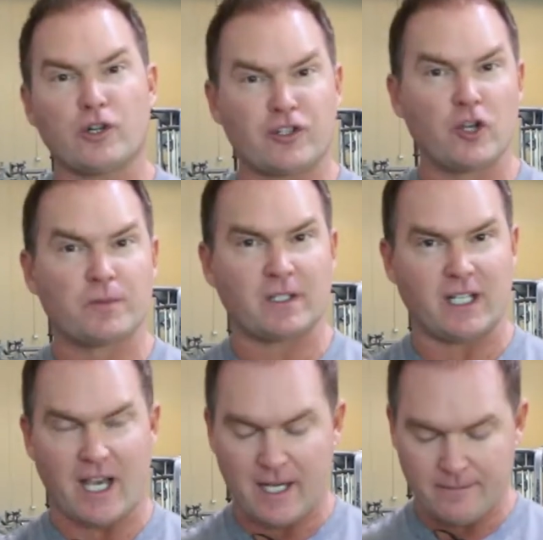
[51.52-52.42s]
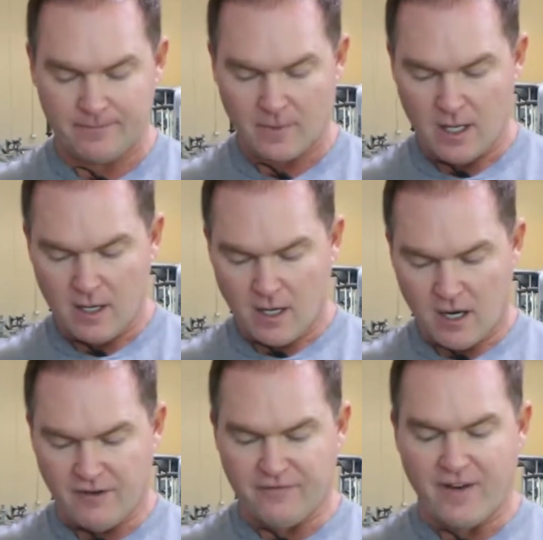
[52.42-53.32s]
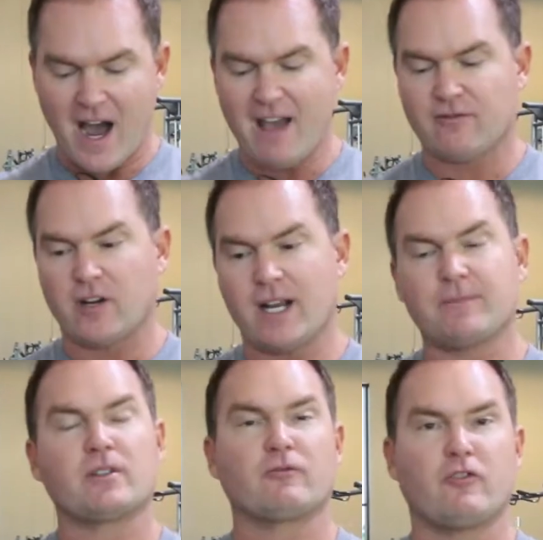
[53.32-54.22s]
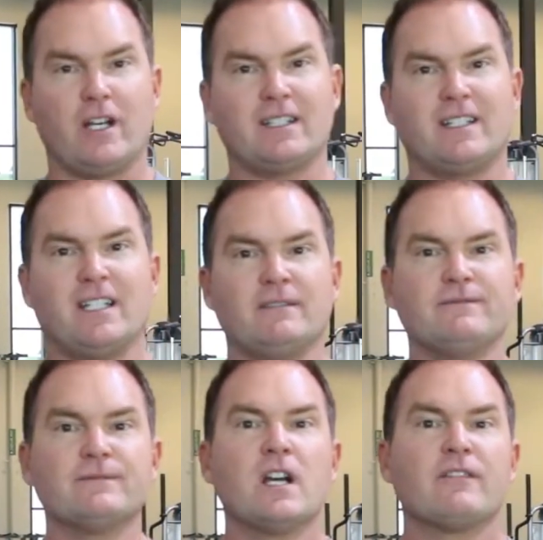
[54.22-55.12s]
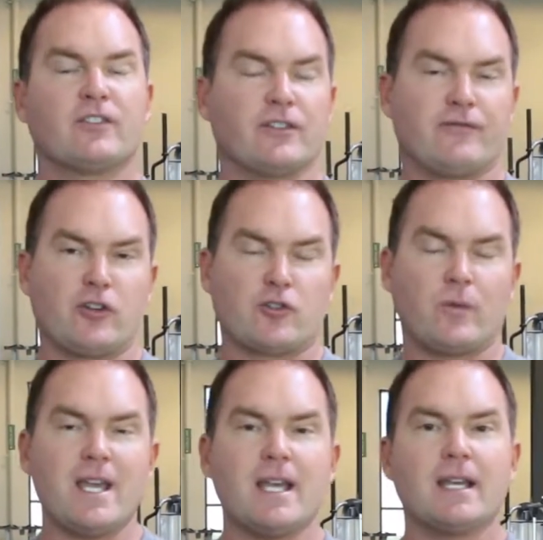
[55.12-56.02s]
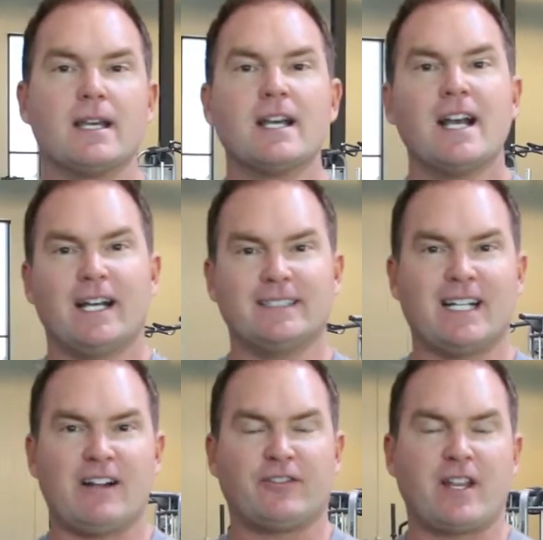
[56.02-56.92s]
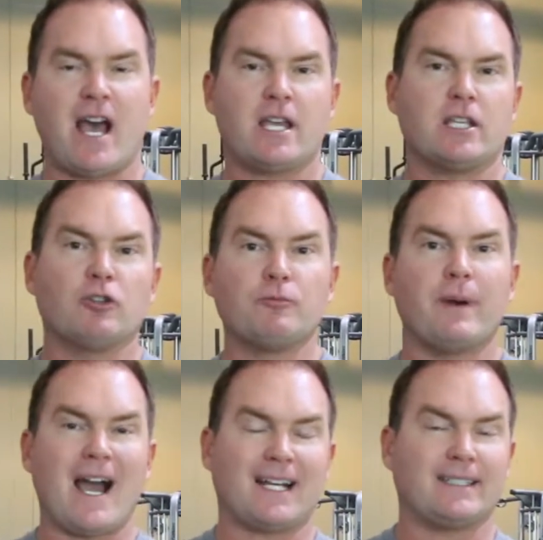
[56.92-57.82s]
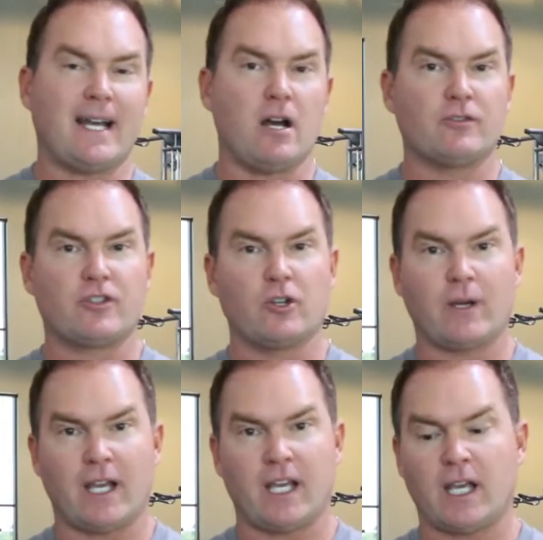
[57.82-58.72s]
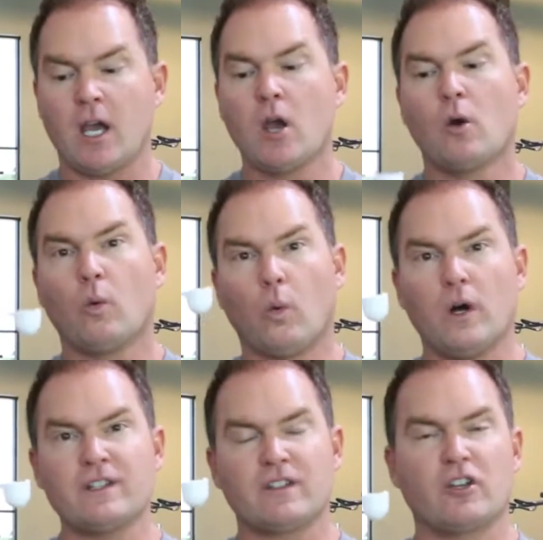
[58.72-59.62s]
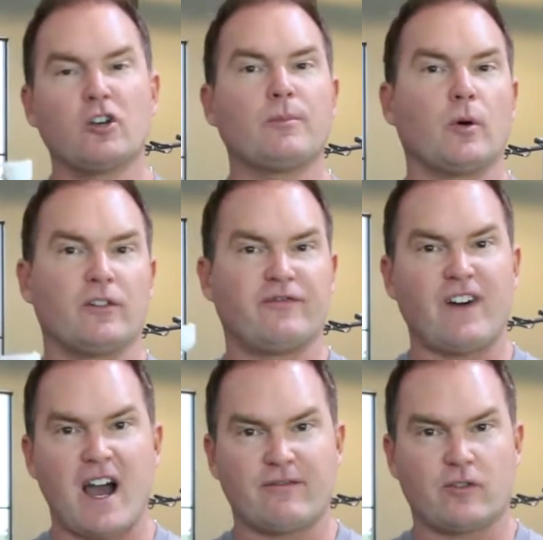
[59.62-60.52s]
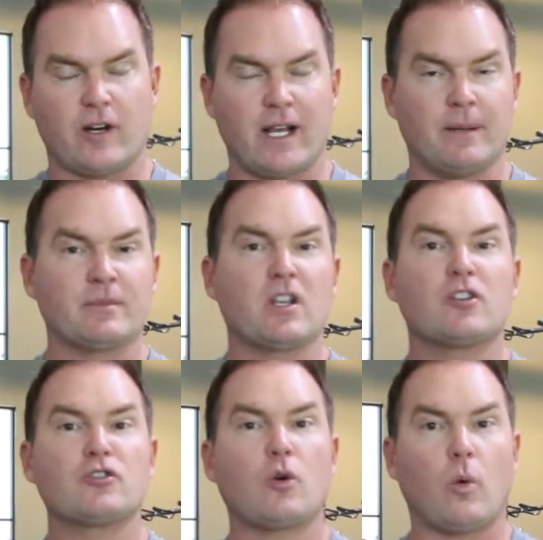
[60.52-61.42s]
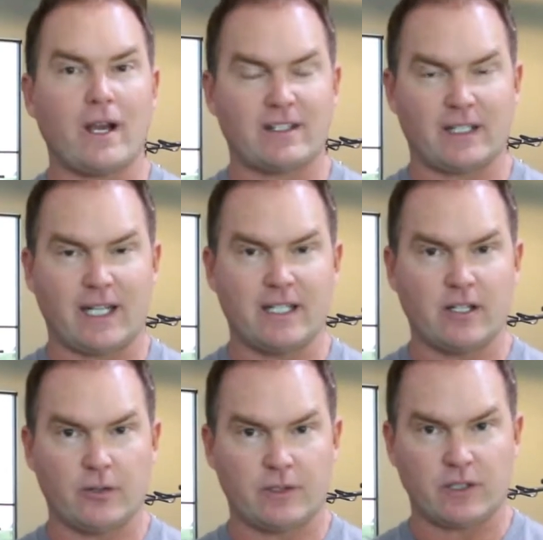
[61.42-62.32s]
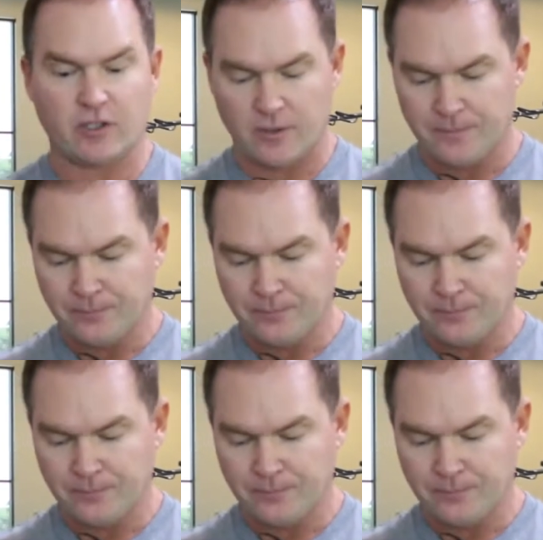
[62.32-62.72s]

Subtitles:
scoops a day of 5 grams of creatine for the first week. And then after that, you'd back down to a 1 scoop or 5 grams twice a day dosage.